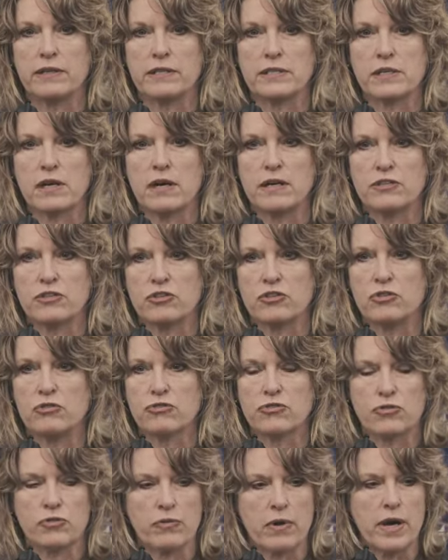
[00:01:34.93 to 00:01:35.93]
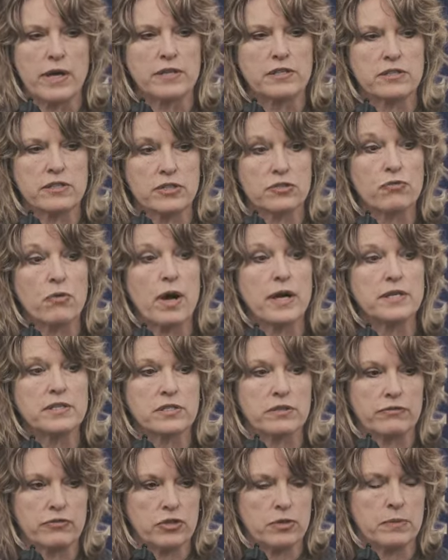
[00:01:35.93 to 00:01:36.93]
these constitutional rights, these
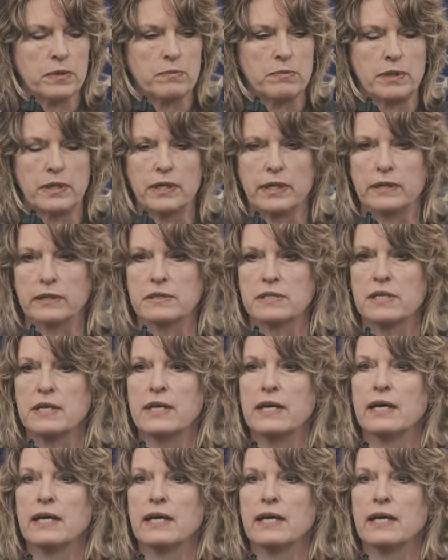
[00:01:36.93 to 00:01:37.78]
rights of human beings.